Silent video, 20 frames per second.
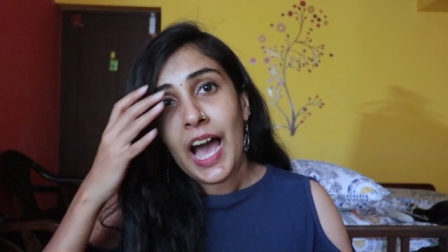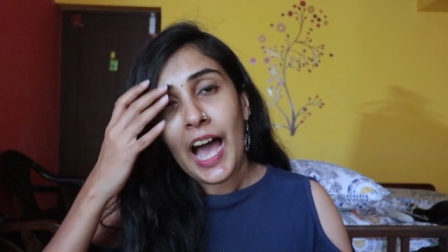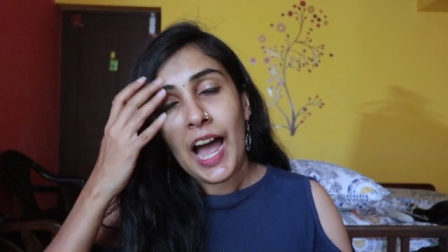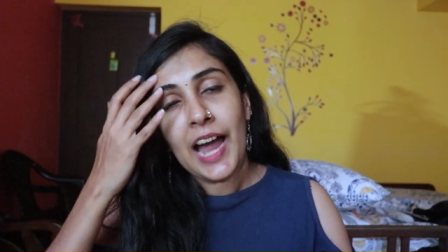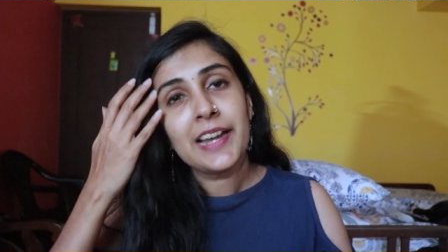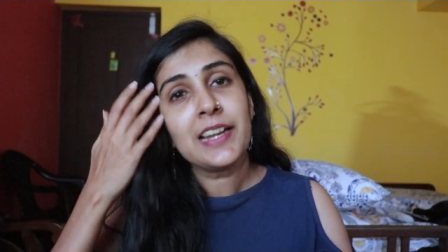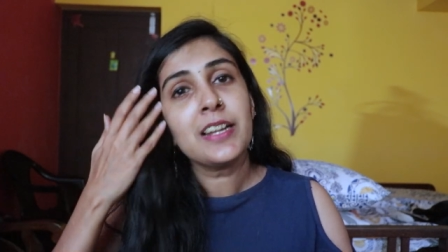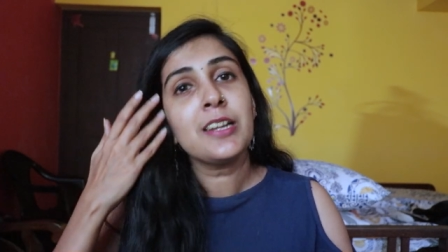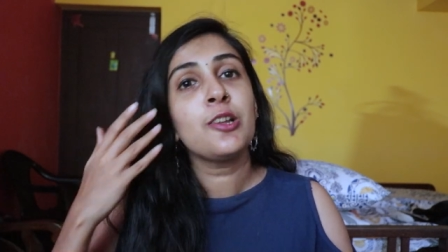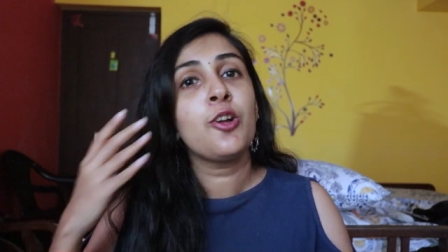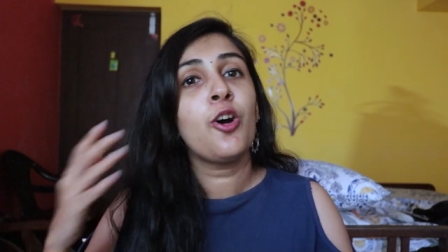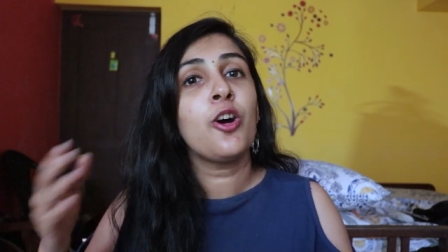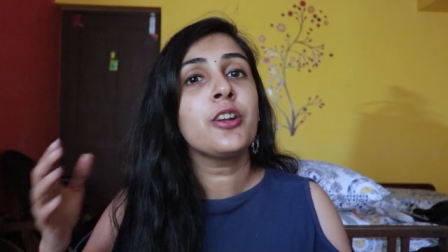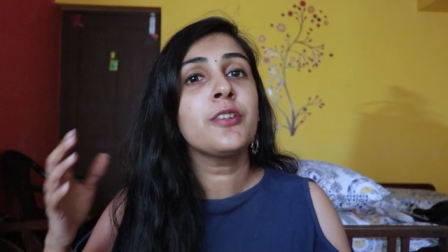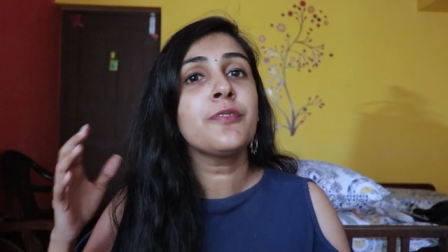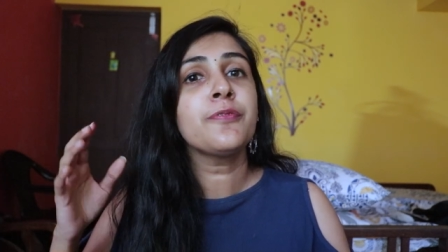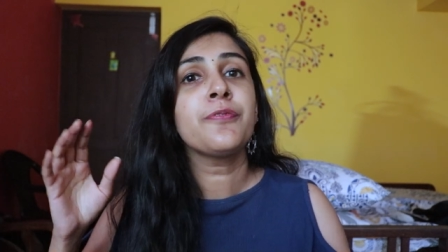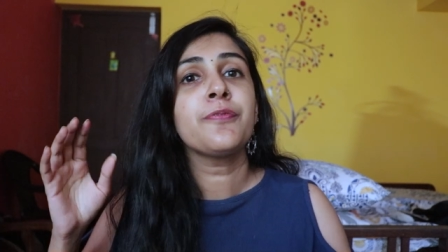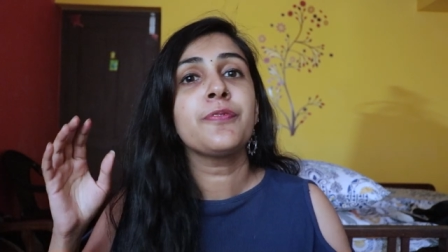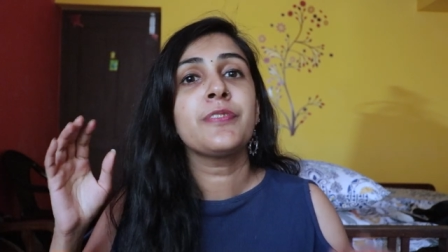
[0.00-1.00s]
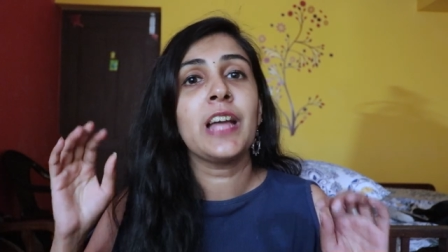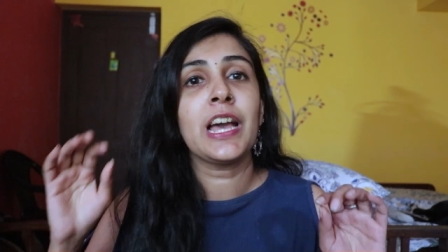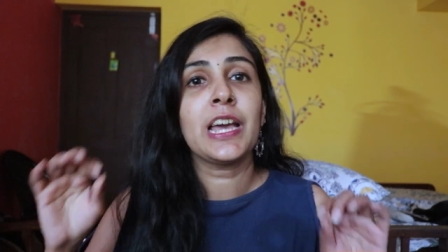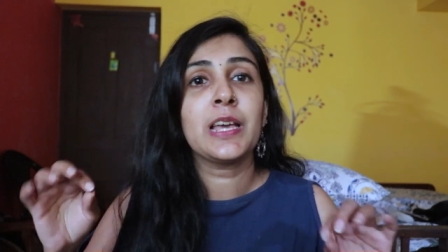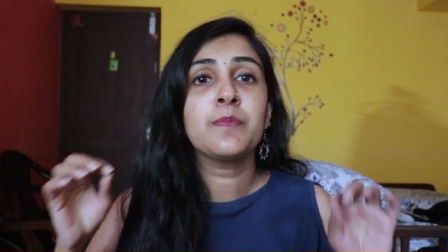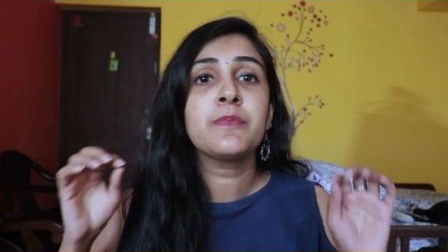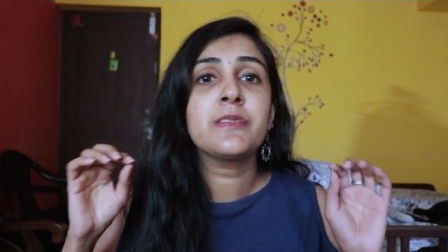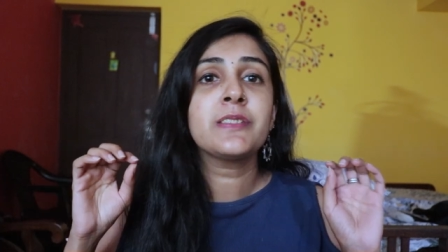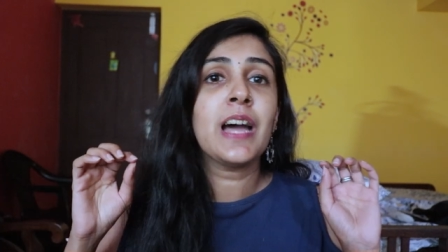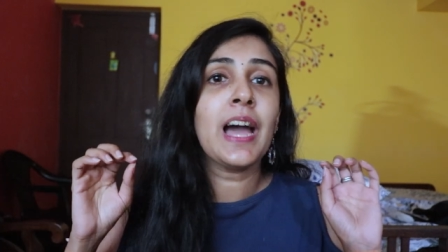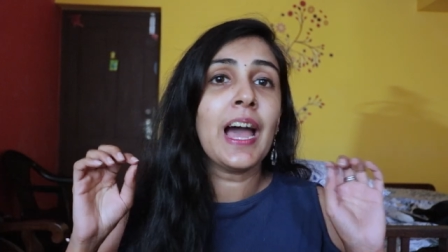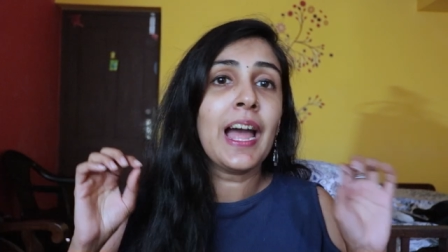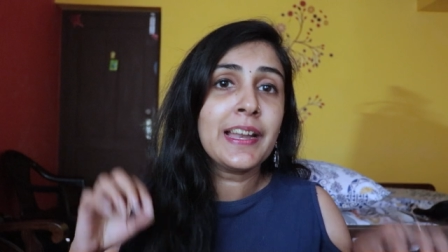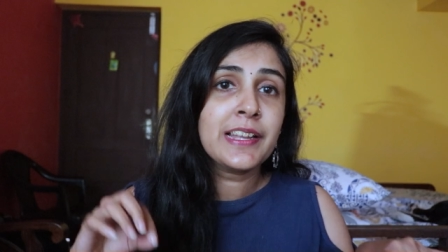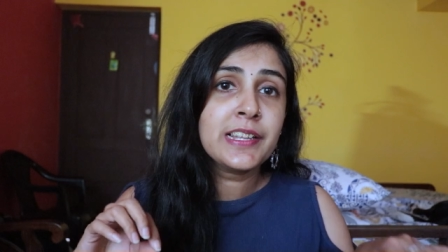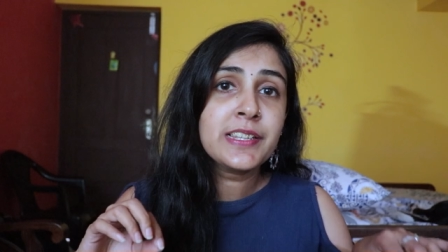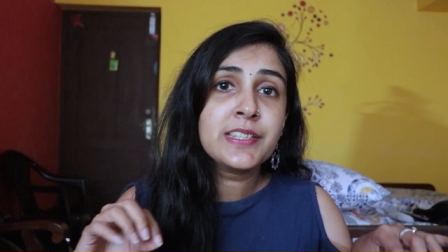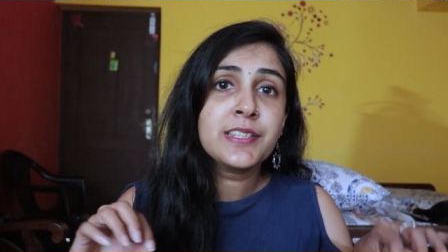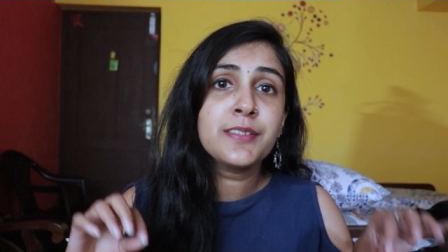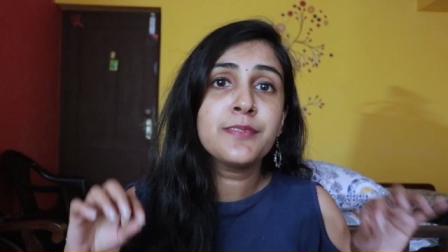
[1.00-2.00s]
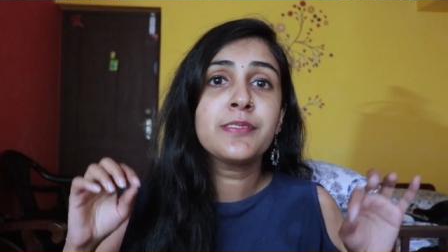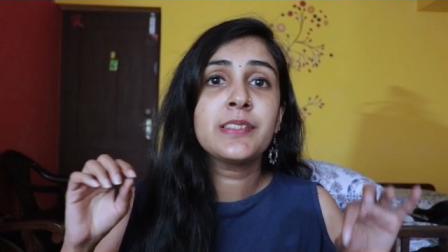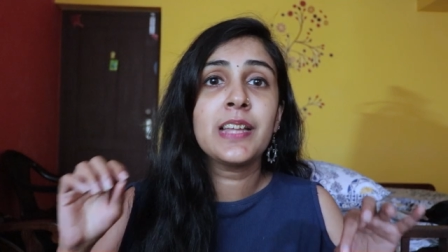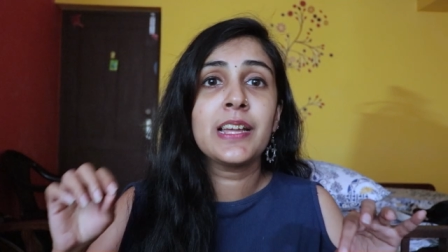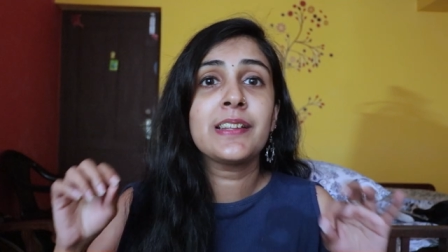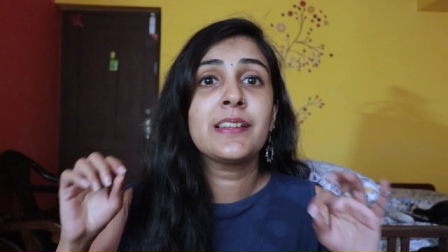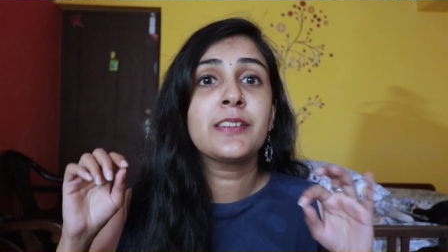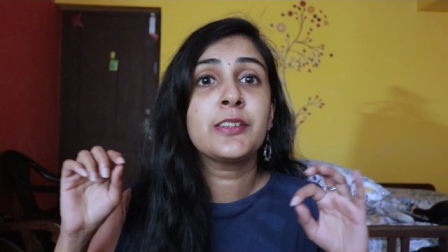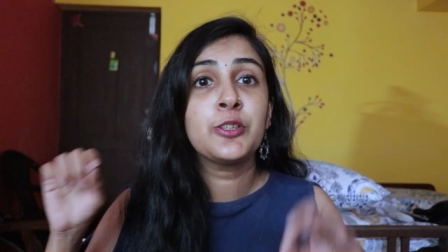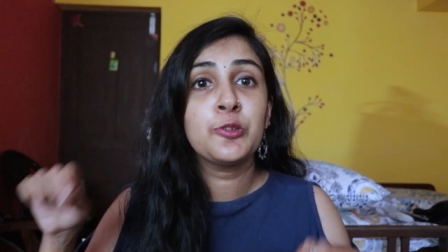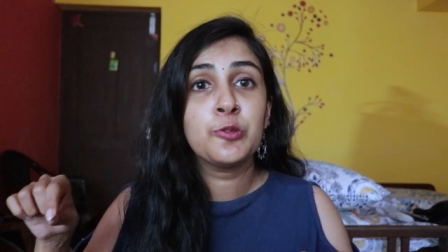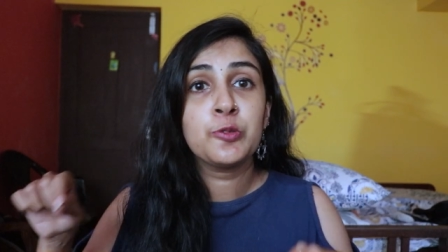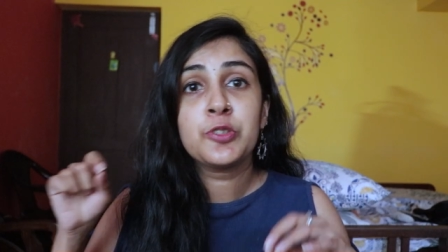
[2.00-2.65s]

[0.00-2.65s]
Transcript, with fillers: And a lot of times the adhesives that are